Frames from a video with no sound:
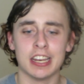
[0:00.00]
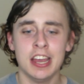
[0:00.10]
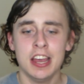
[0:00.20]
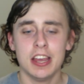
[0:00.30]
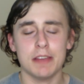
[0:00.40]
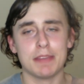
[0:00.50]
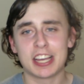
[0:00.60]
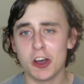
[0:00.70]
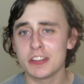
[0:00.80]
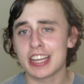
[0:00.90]
And, and
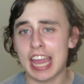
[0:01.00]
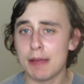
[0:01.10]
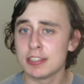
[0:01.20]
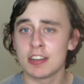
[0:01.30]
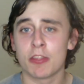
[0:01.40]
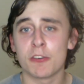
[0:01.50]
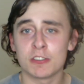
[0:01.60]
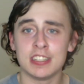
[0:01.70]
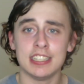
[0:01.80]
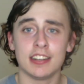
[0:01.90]
because I came into the
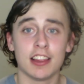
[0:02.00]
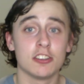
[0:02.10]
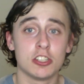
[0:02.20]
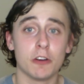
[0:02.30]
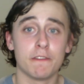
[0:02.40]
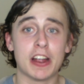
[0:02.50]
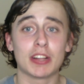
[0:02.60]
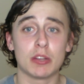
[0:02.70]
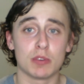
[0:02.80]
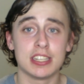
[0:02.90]
third season of this show
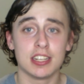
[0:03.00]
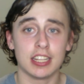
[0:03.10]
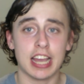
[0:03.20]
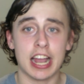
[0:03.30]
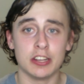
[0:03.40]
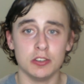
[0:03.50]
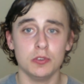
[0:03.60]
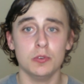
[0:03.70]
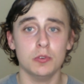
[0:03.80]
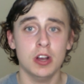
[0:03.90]
fairly recently, I
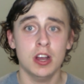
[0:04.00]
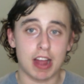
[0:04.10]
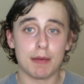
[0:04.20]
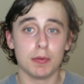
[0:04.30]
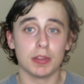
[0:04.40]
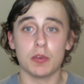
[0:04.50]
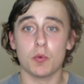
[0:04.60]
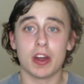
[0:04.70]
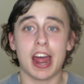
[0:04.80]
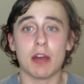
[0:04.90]
knew probably
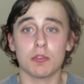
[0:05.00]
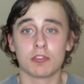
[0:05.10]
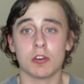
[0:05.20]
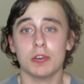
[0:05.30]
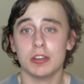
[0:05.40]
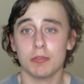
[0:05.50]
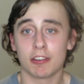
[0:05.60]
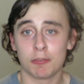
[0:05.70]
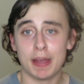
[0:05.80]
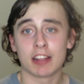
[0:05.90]
what I was going to
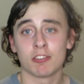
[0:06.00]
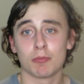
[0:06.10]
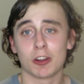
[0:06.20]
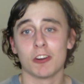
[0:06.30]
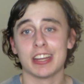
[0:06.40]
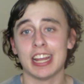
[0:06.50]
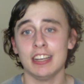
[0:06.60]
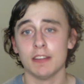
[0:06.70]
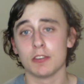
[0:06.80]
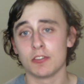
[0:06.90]
expect regarding
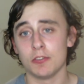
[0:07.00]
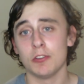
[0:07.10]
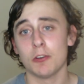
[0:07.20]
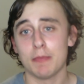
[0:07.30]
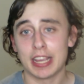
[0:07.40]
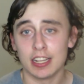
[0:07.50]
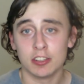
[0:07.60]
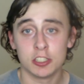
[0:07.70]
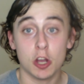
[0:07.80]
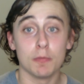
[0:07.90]
a different studio making
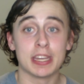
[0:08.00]
a show.